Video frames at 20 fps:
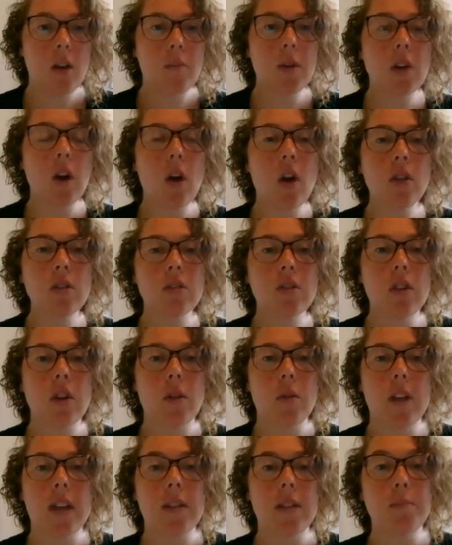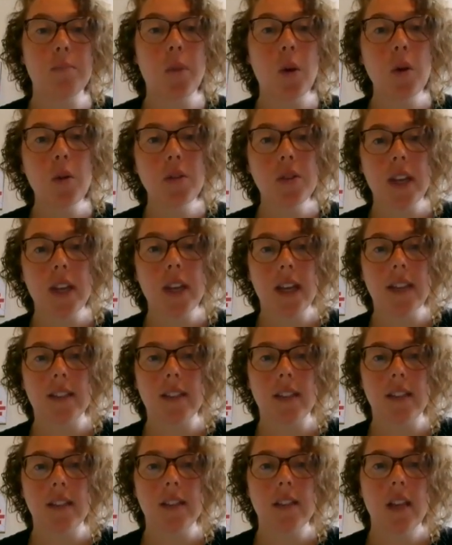but also in both
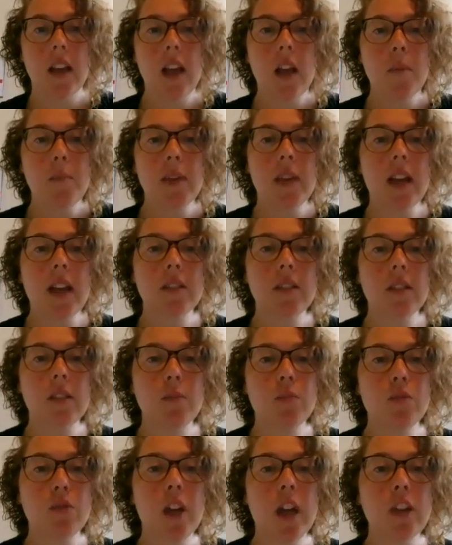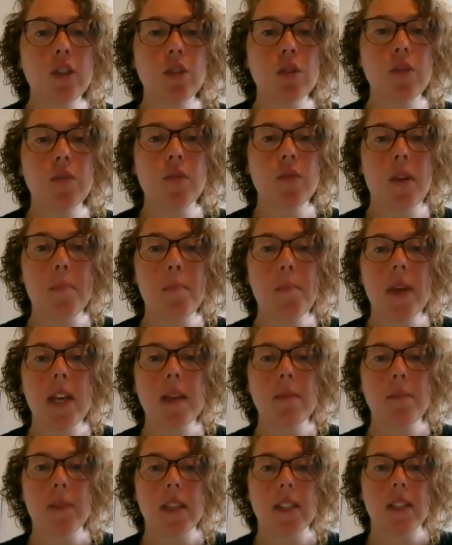cases because of the pressure from
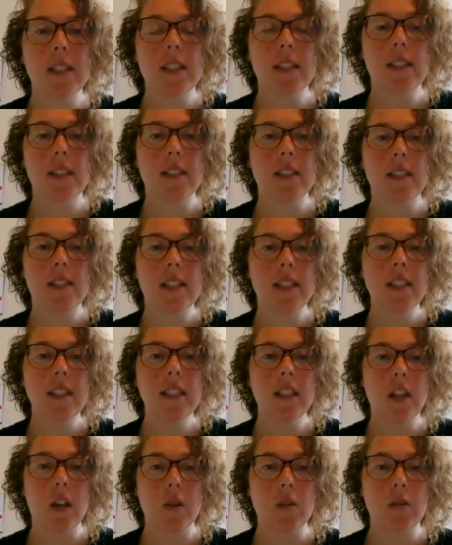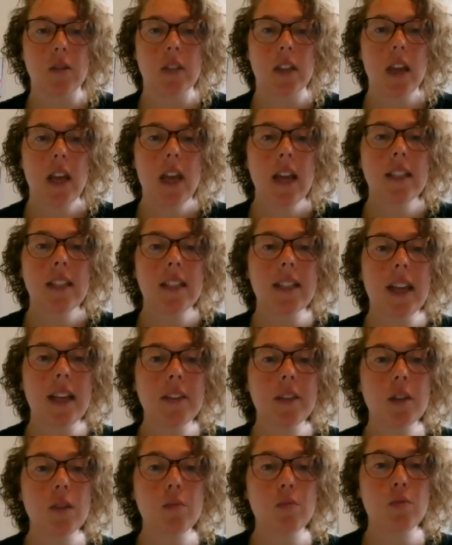big business and CEOs to
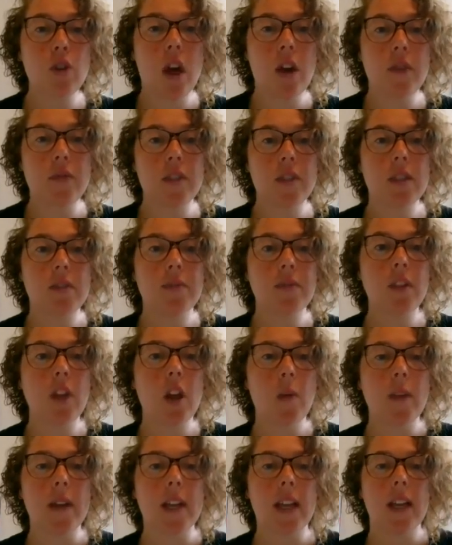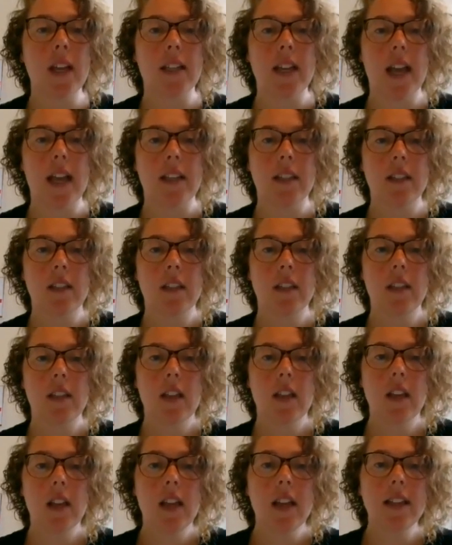get their profits flowing again.
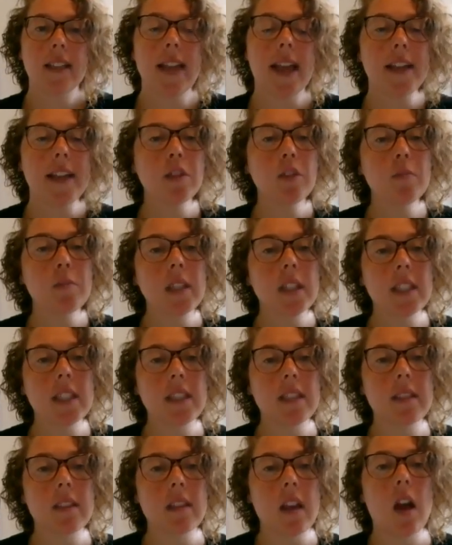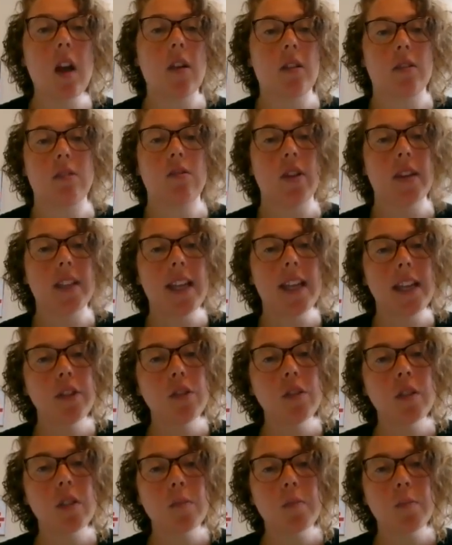Can
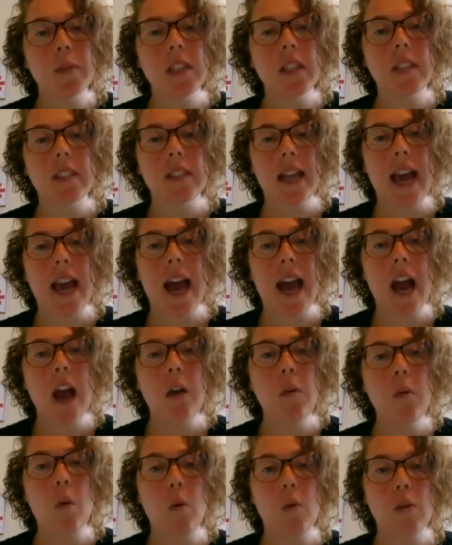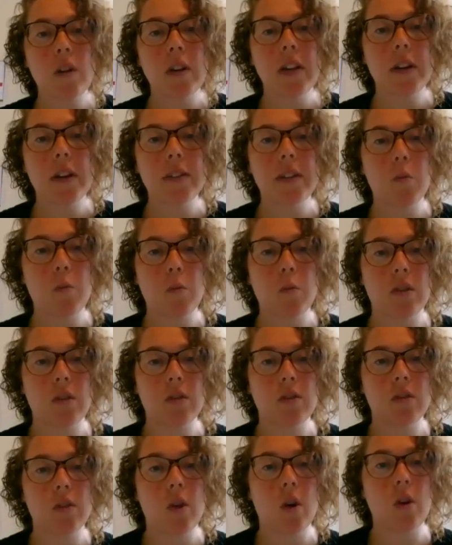you speak to how ordinary
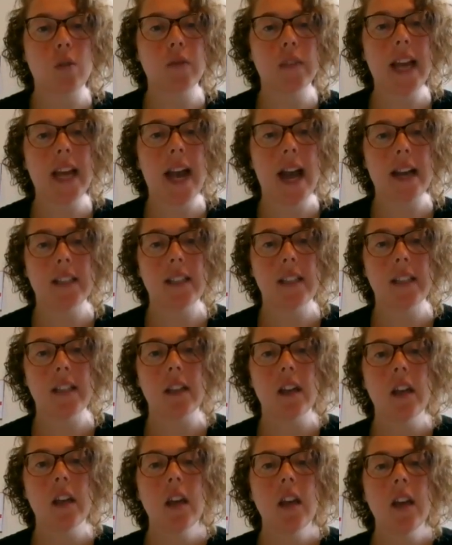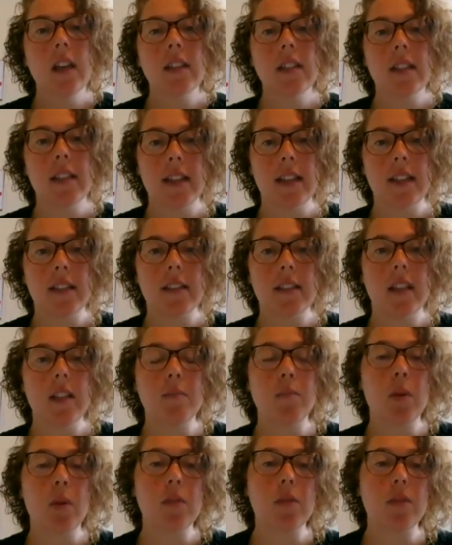workers are reacting to this
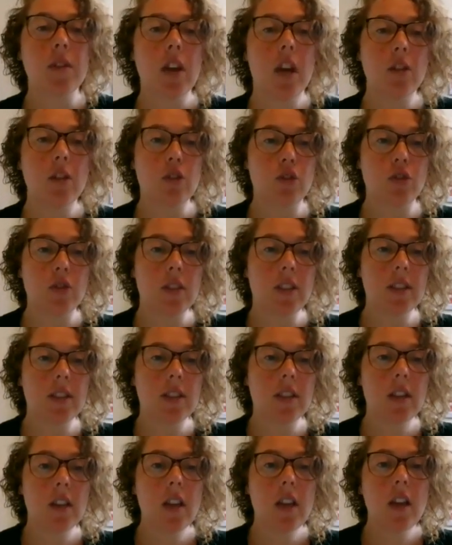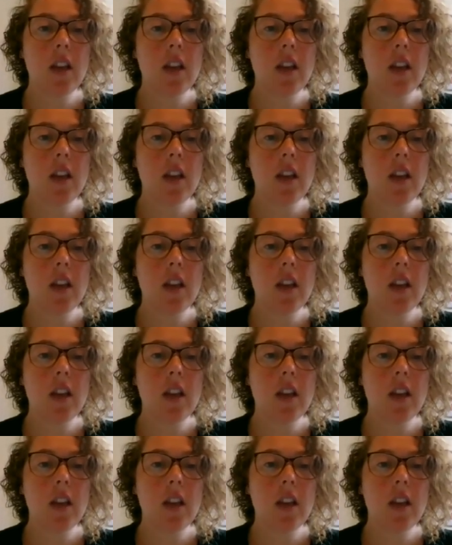in both countries,